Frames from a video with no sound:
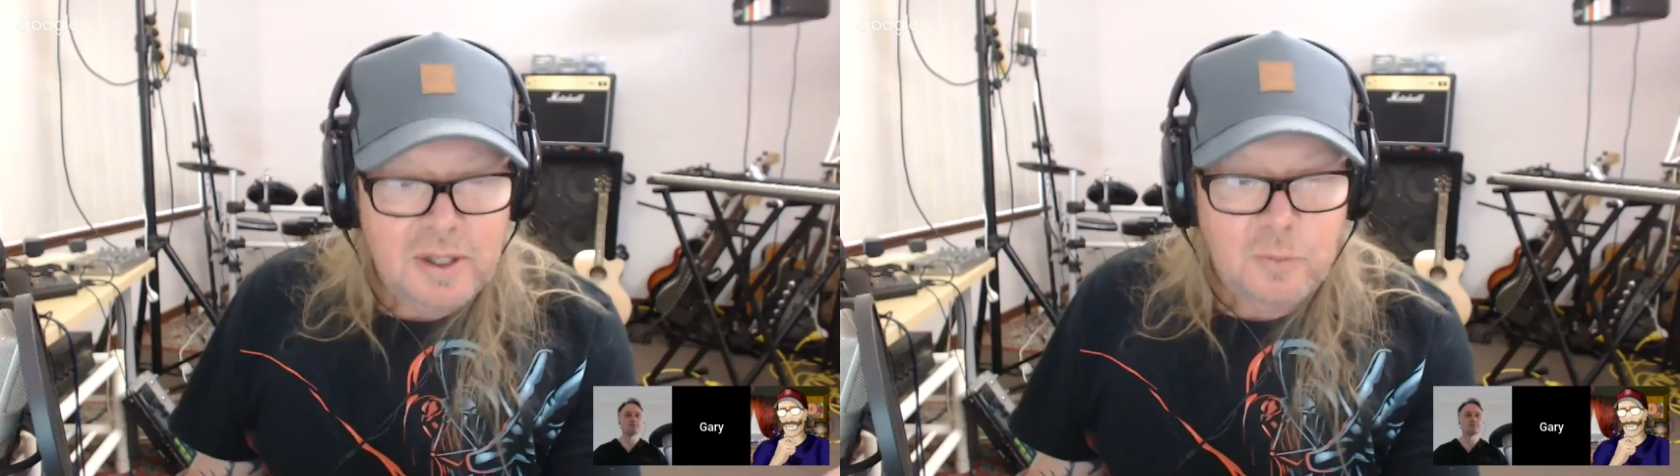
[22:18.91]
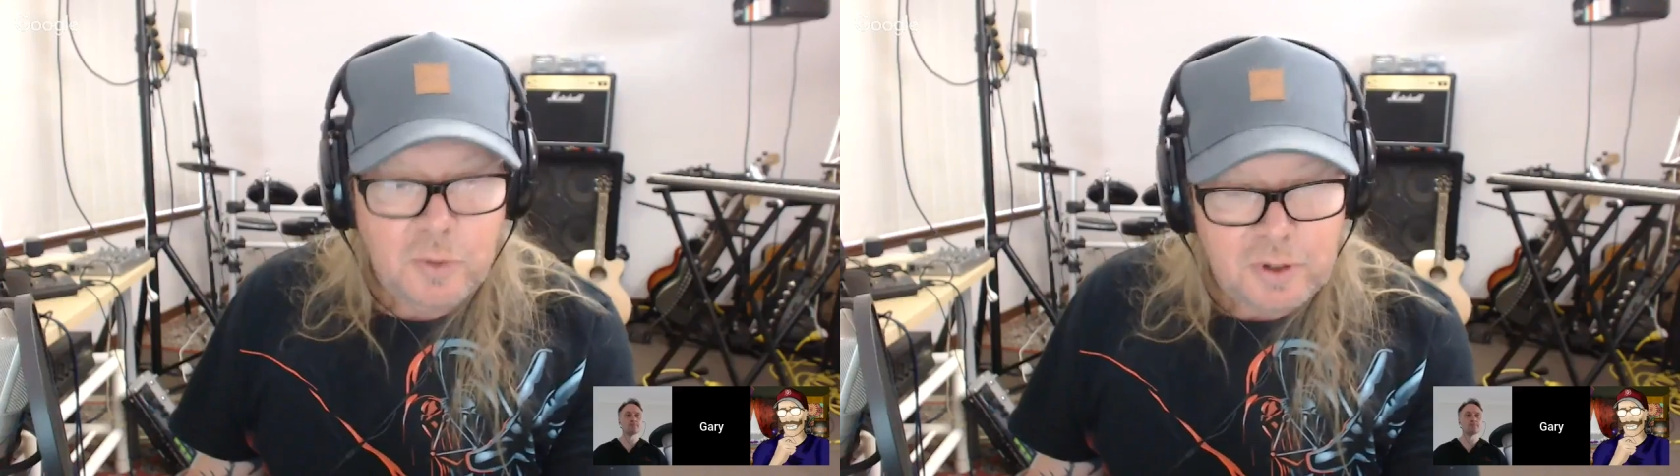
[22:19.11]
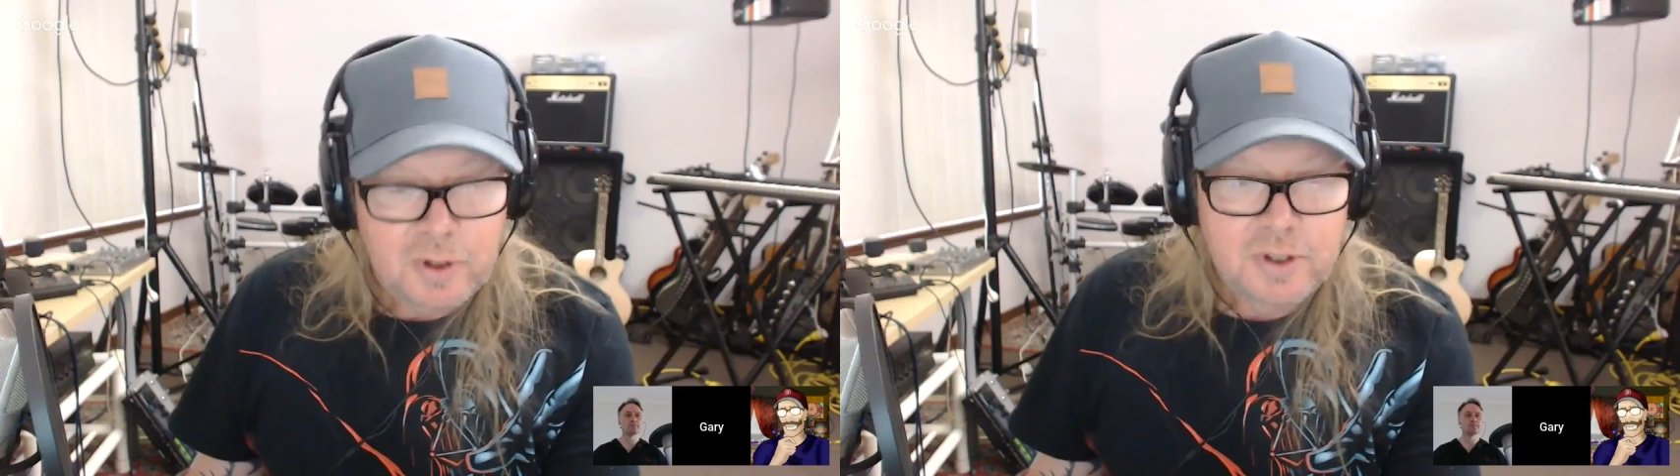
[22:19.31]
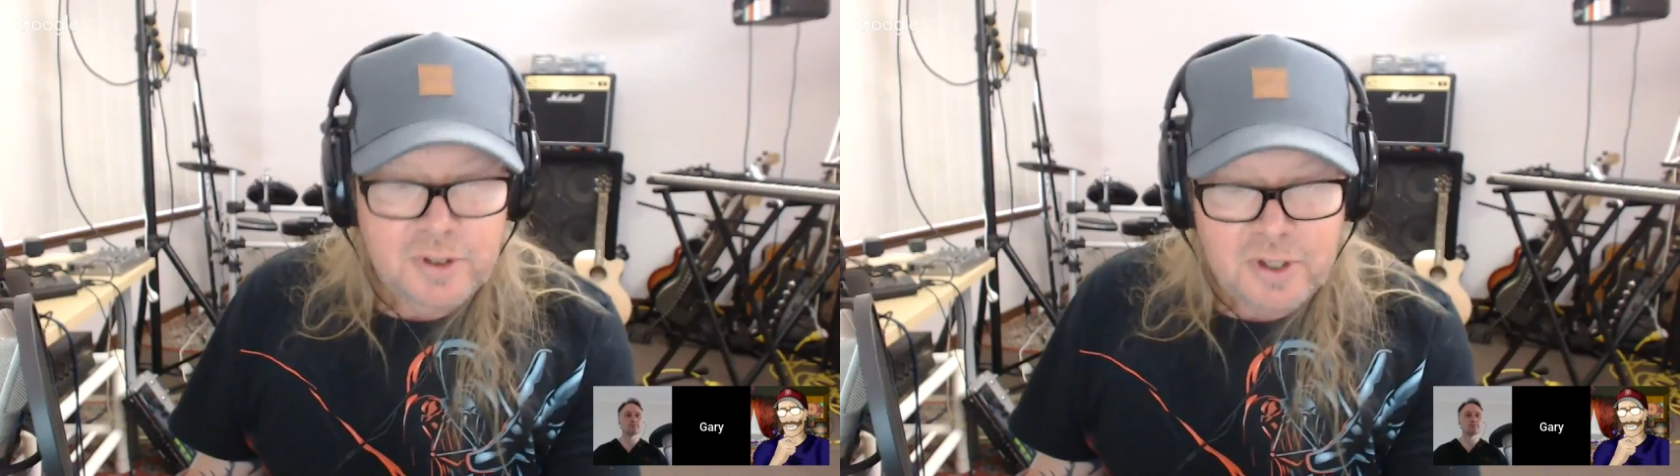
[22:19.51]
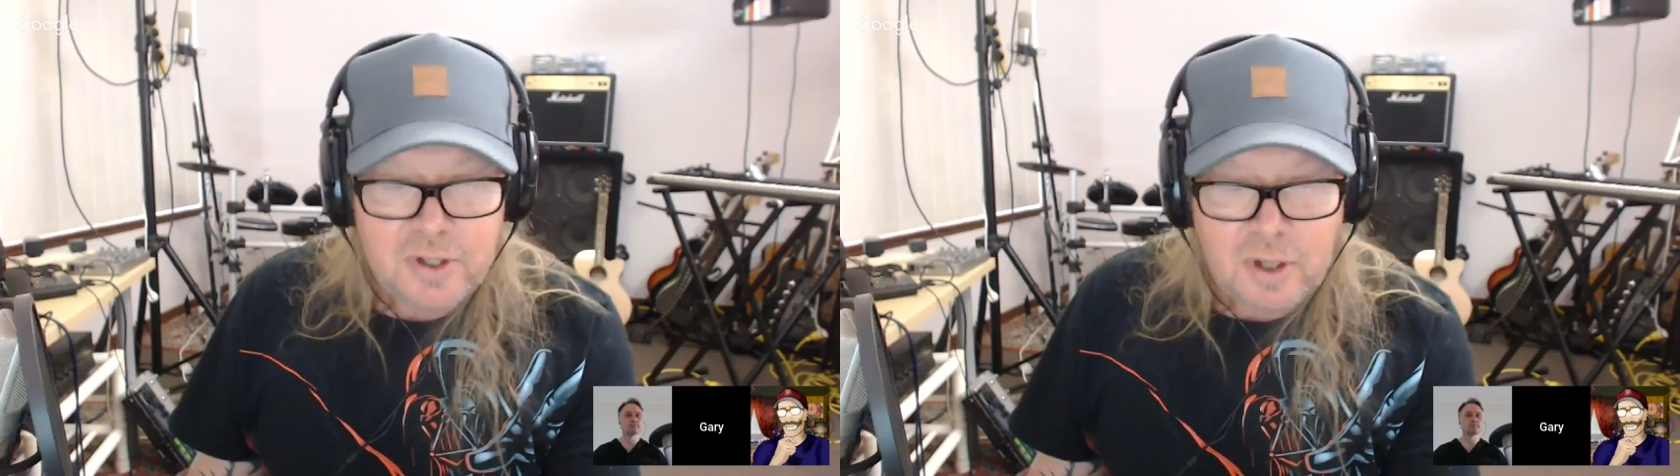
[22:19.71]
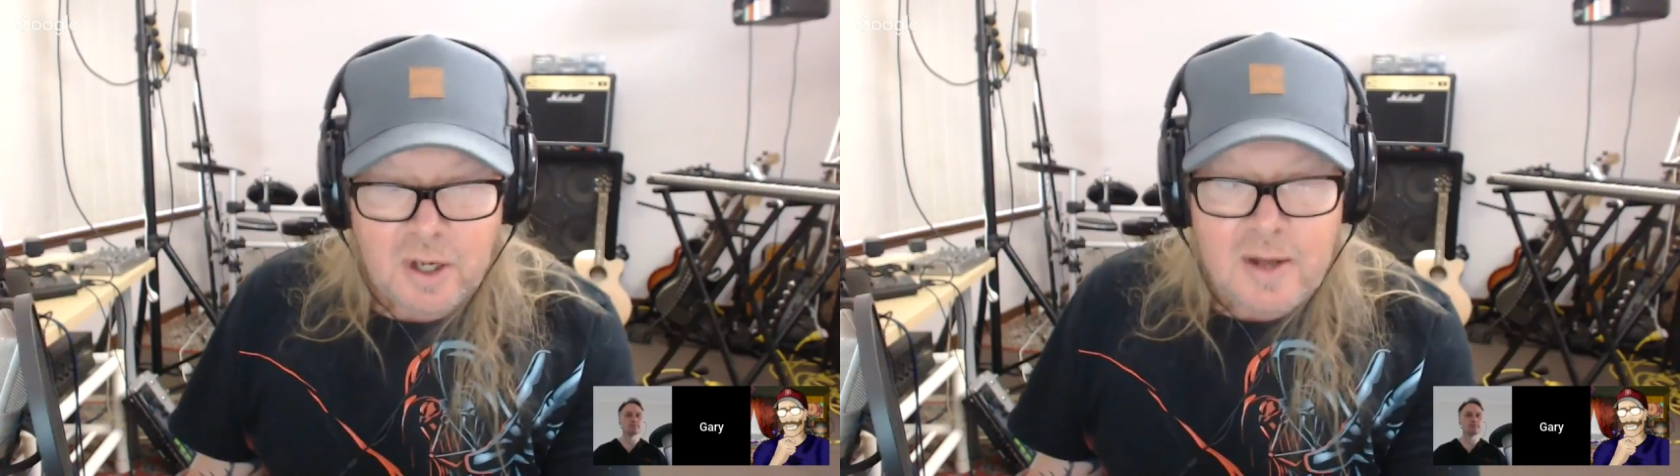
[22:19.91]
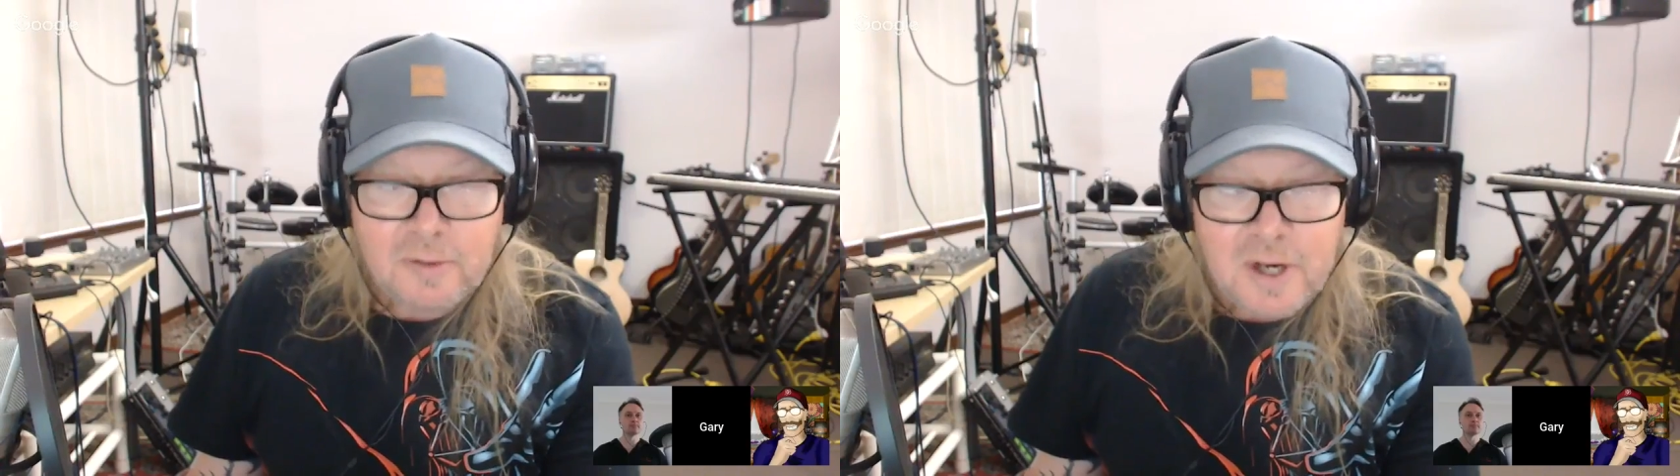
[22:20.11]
we consider the left,